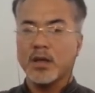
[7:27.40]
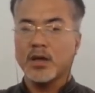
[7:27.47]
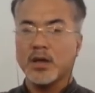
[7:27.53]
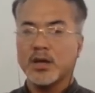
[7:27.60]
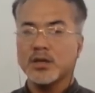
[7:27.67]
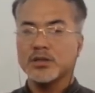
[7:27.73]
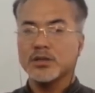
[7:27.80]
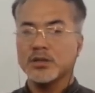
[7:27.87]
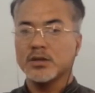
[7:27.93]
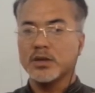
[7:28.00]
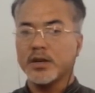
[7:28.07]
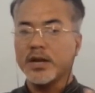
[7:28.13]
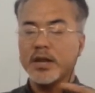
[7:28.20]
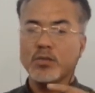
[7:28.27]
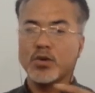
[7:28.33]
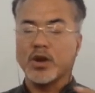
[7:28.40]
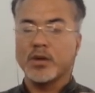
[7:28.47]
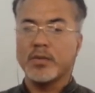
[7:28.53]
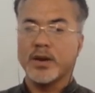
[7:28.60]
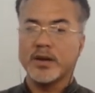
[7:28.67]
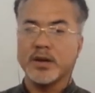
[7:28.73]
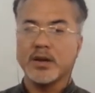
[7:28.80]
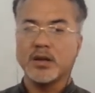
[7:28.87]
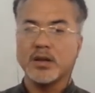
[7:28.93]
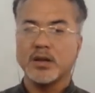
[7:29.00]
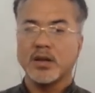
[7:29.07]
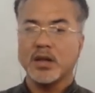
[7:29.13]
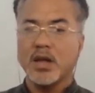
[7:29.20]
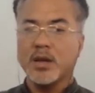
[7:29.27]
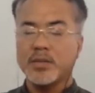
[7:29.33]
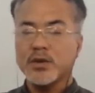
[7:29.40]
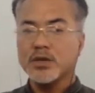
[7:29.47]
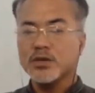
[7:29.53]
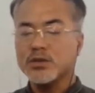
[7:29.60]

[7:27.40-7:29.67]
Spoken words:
he is demotivated, if he is